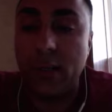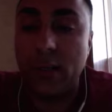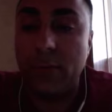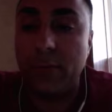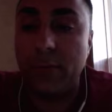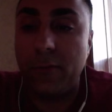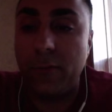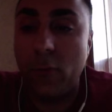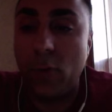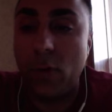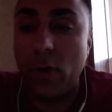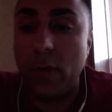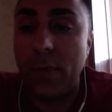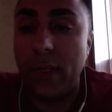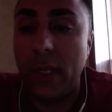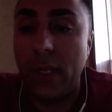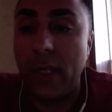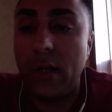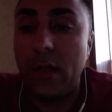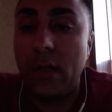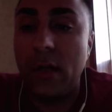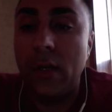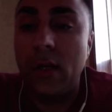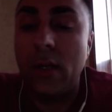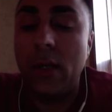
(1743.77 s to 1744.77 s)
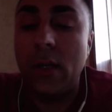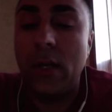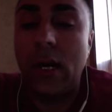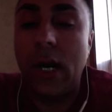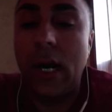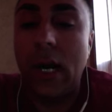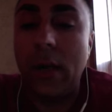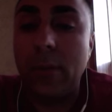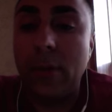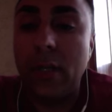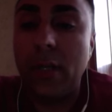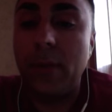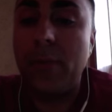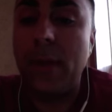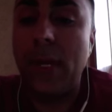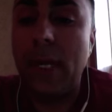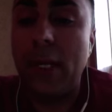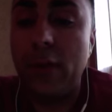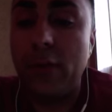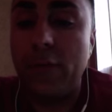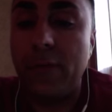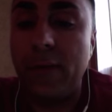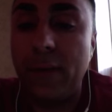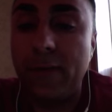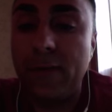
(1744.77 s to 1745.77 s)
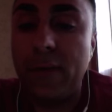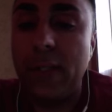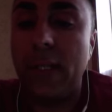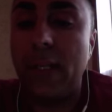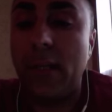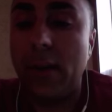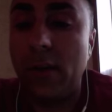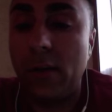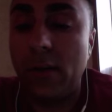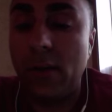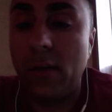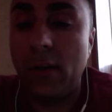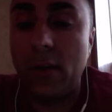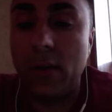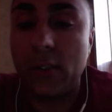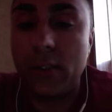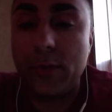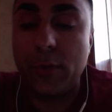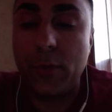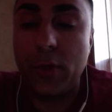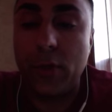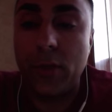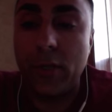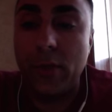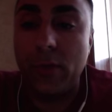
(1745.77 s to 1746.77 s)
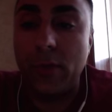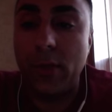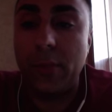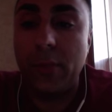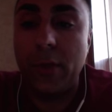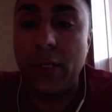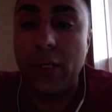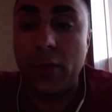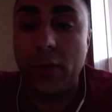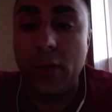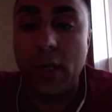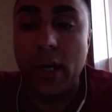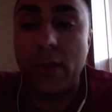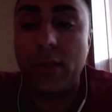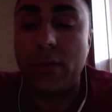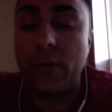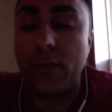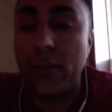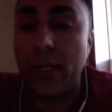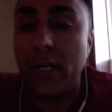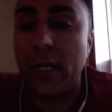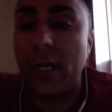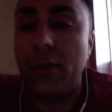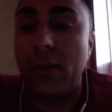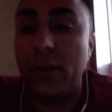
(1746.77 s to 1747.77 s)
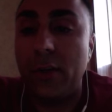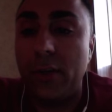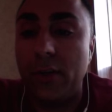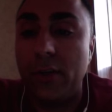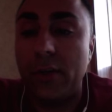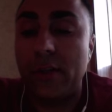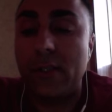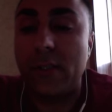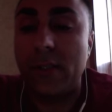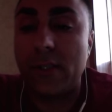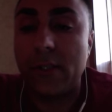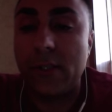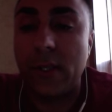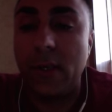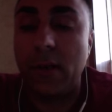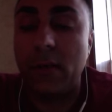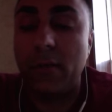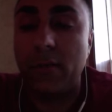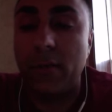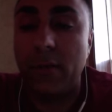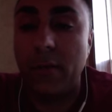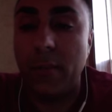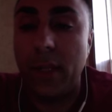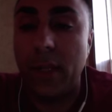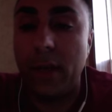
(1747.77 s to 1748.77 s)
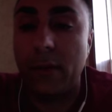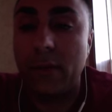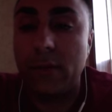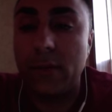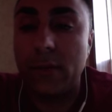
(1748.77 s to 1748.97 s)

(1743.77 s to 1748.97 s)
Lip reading: them for me, I'm going to pay you $1,500 per unit, but you got 300 units to sell for me.